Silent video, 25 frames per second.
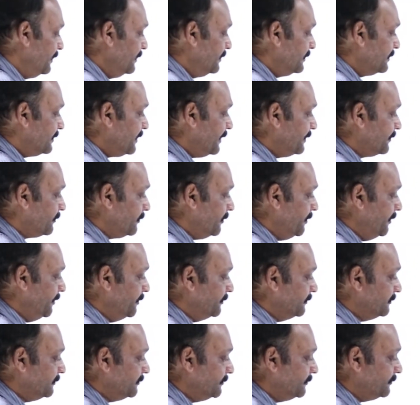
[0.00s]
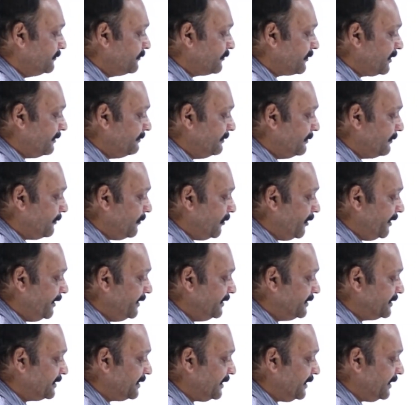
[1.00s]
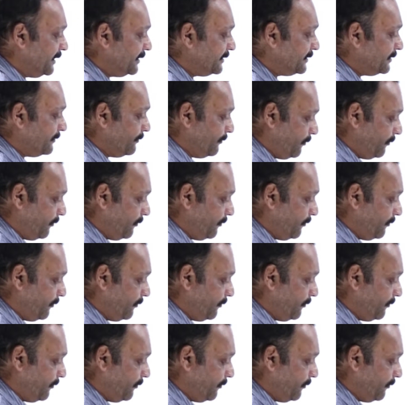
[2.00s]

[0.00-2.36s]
So I told you, from a point charge,